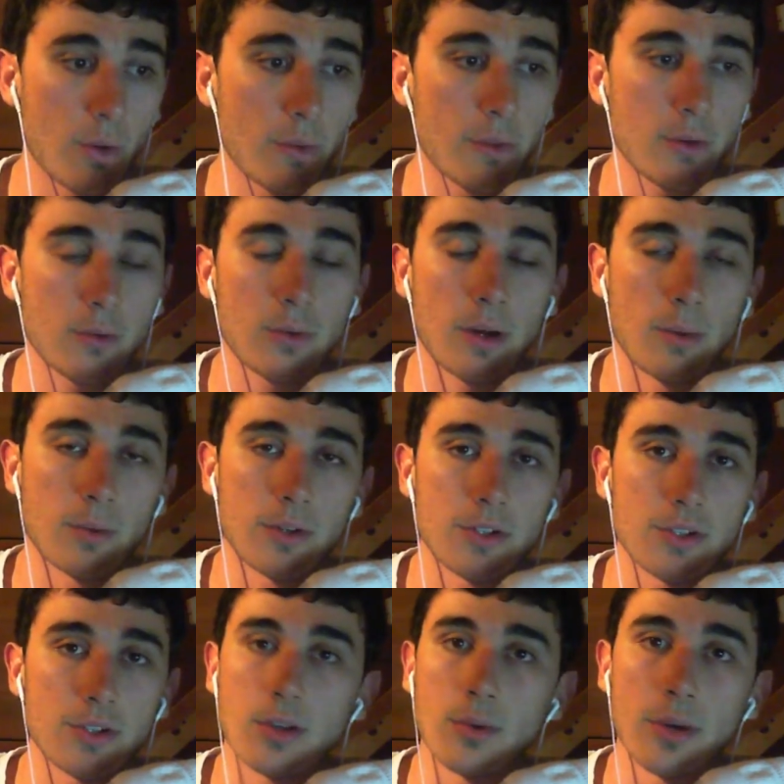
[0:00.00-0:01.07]
though, I want to
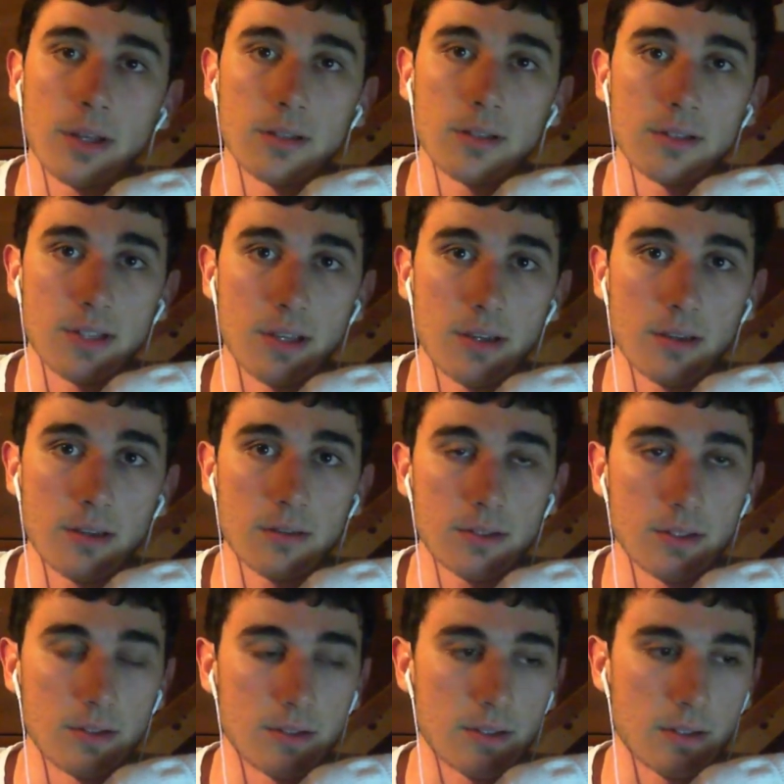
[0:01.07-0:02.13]
just go ahead and say,
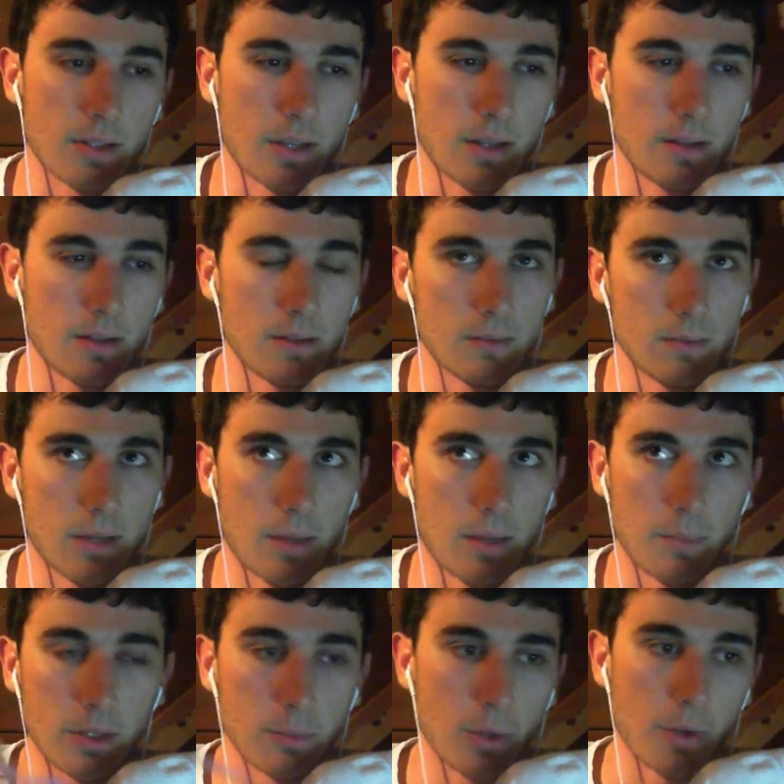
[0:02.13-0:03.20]
since
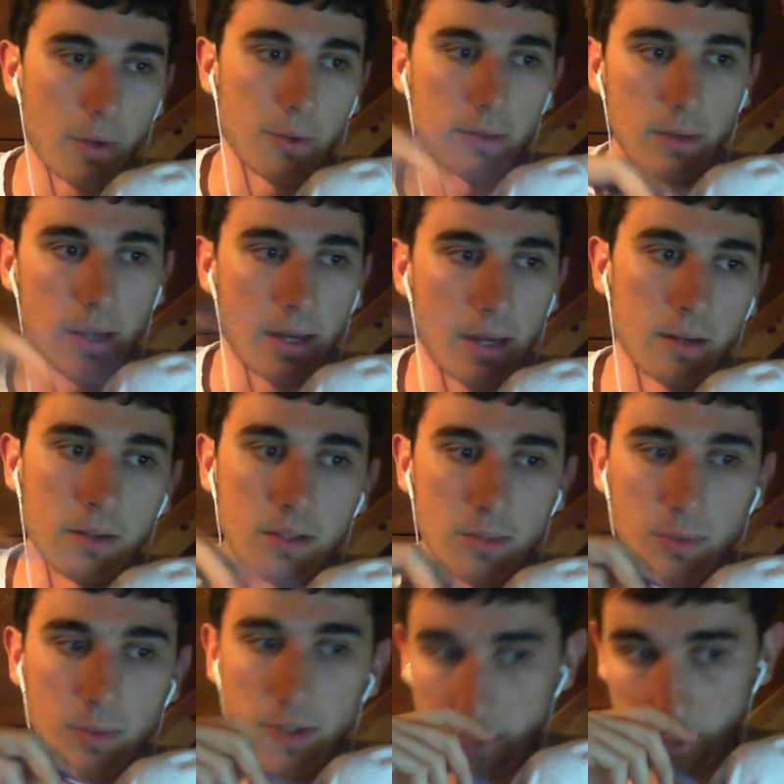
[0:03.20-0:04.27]
I'm going to probably edit and
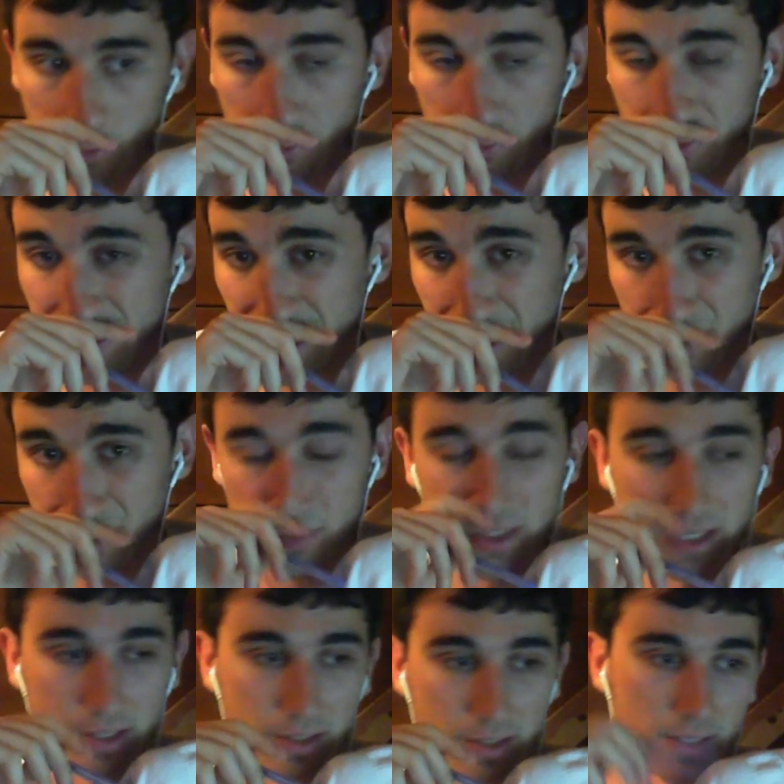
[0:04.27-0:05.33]
splice this whole thing together
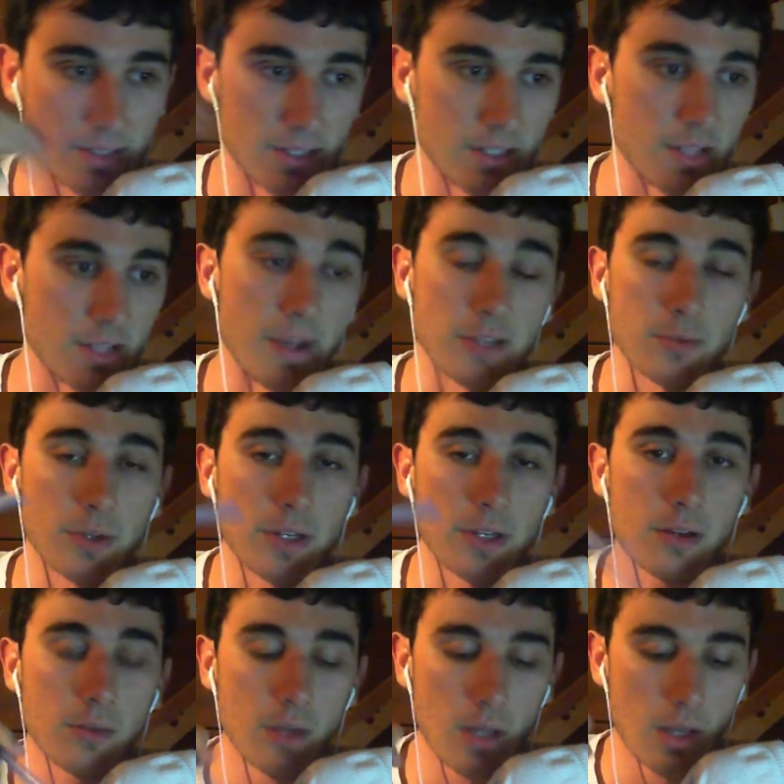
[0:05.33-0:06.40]
because it's a mess right
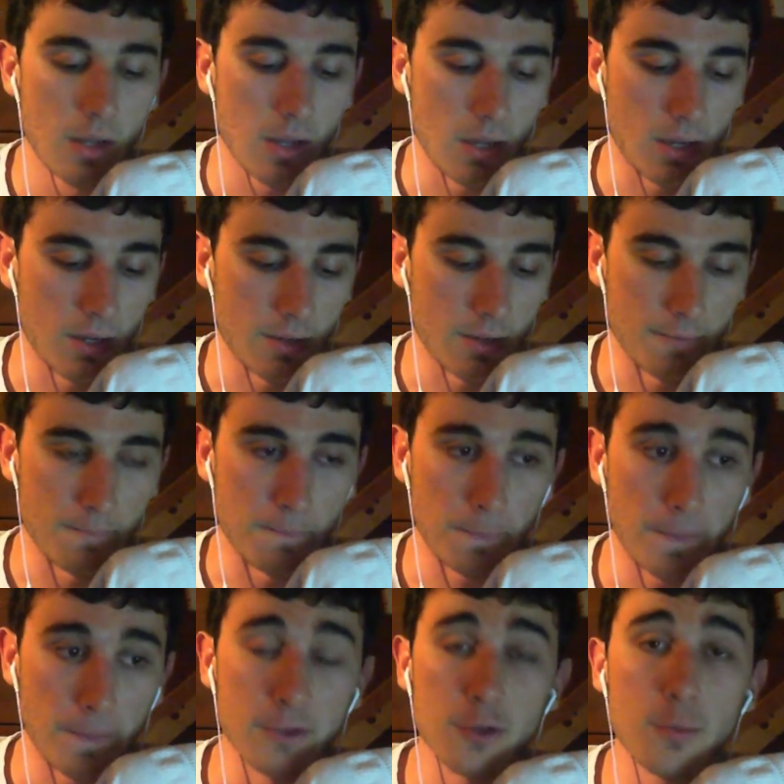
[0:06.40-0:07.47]
now,
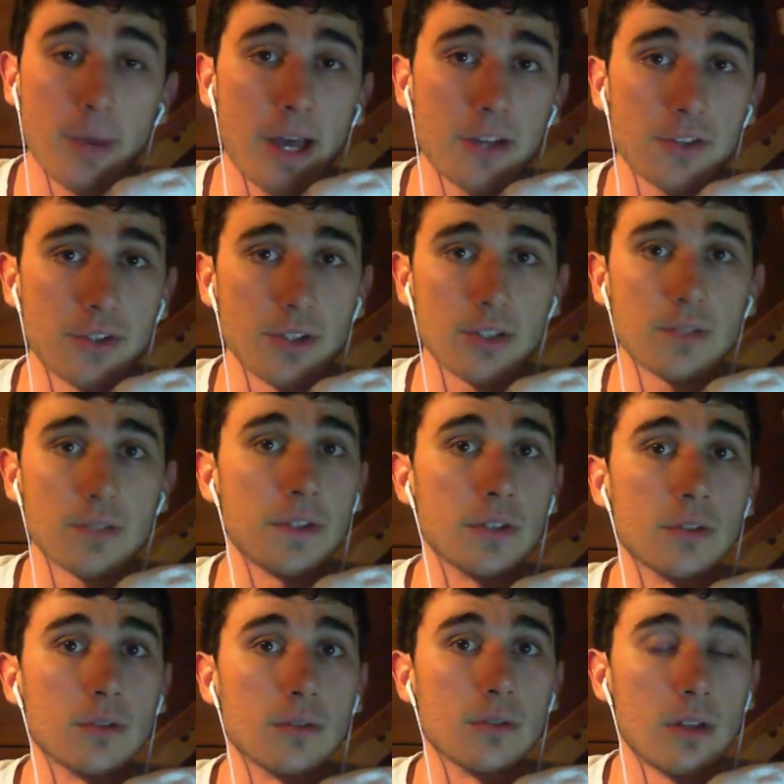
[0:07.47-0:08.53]
the new patch does
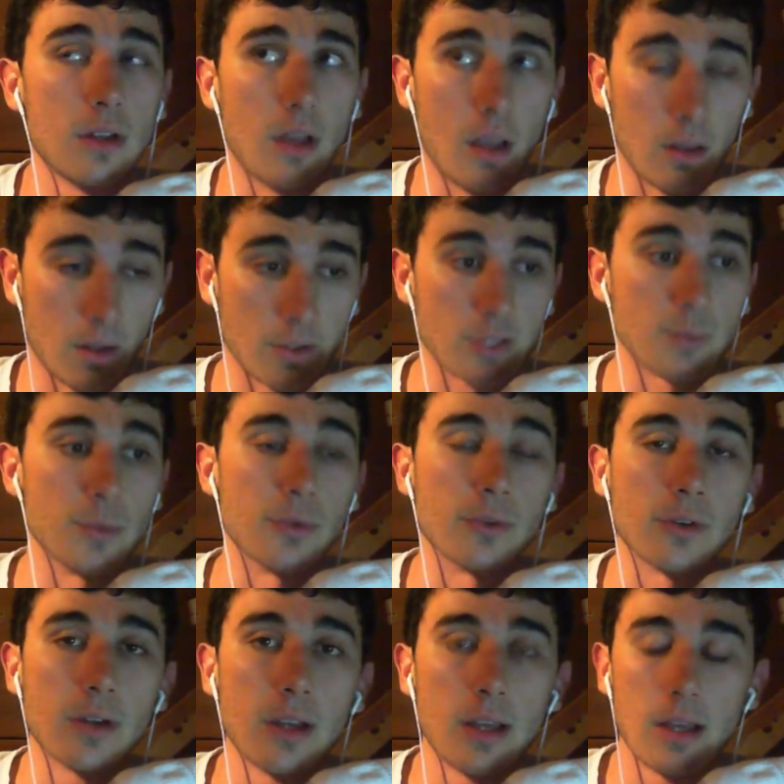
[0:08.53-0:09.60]
feel a lot
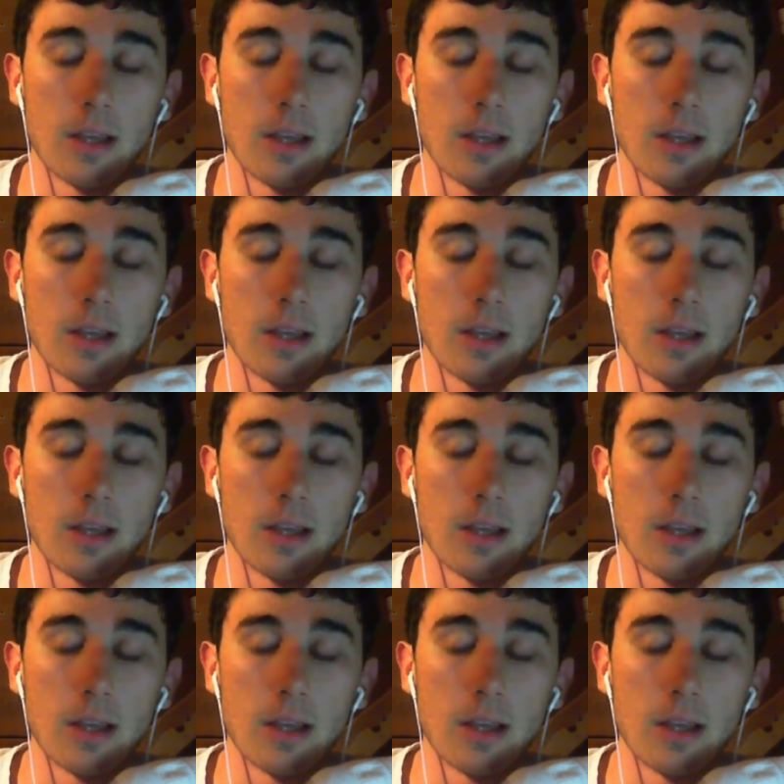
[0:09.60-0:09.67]
smoother.